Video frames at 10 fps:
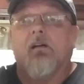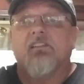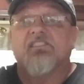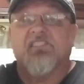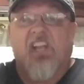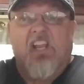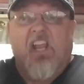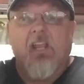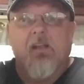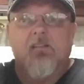
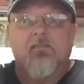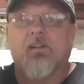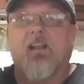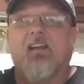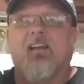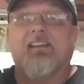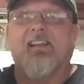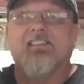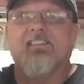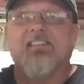stinky, I
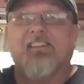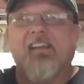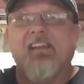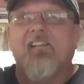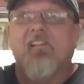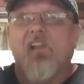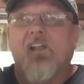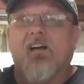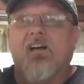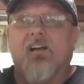guess you say,
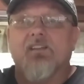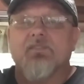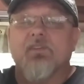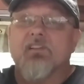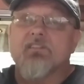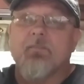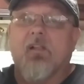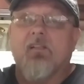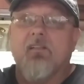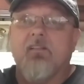so you can
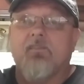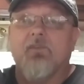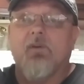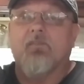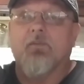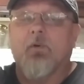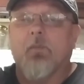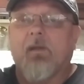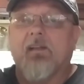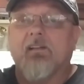smell if you have a
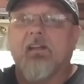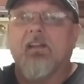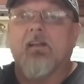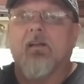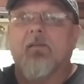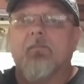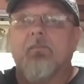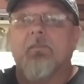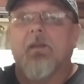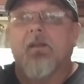propane leak.
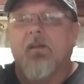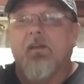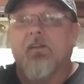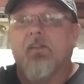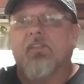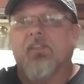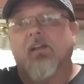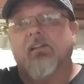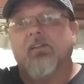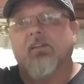The other thing
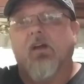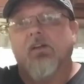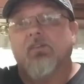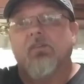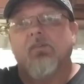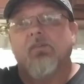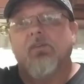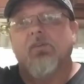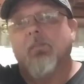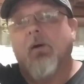I'd like to talk to
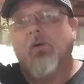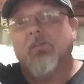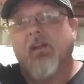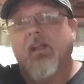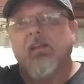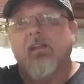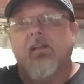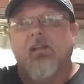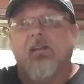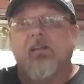you about today
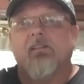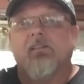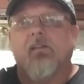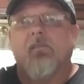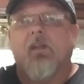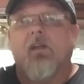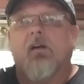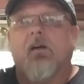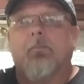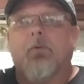is
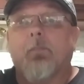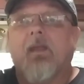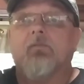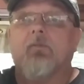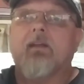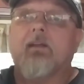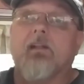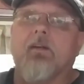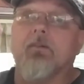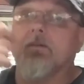propane
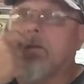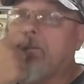regulators.